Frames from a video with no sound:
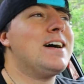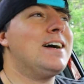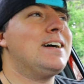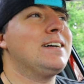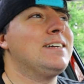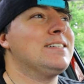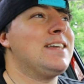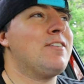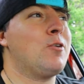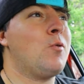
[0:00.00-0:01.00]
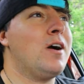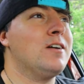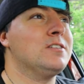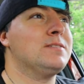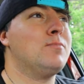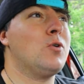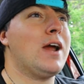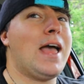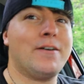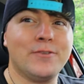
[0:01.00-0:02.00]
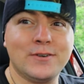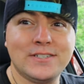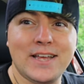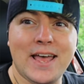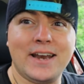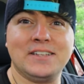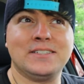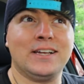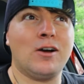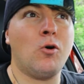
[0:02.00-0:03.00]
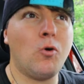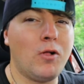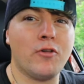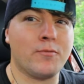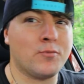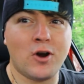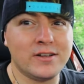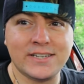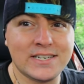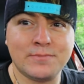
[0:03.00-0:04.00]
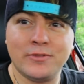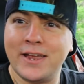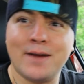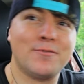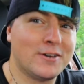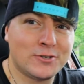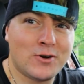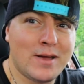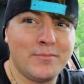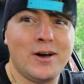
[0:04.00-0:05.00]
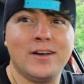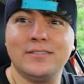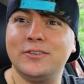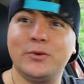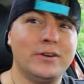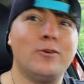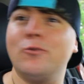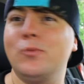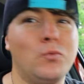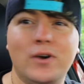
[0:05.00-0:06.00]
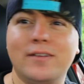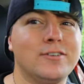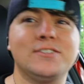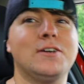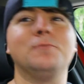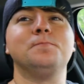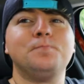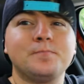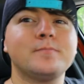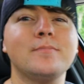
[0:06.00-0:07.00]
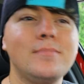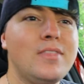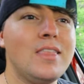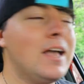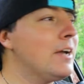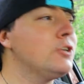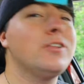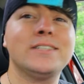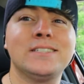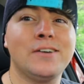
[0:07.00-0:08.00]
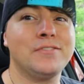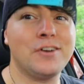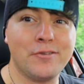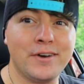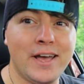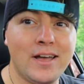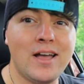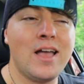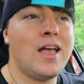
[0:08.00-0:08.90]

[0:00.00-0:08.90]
because that requires more effort and it's like a whole other process to put the camera on a tripod and do it at home, whatever. So I can do that stuff another day.